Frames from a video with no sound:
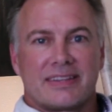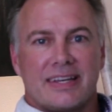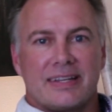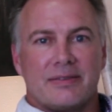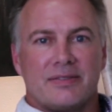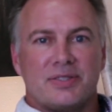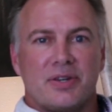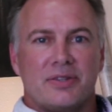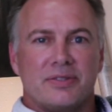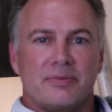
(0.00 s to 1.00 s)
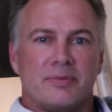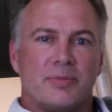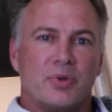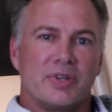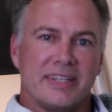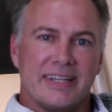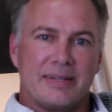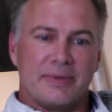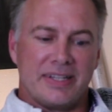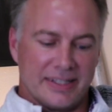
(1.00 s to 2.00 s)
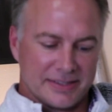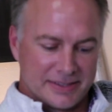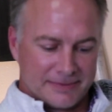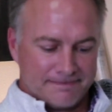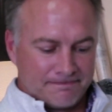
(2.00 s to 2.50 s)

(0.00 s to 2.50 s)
that zone more than anybody else.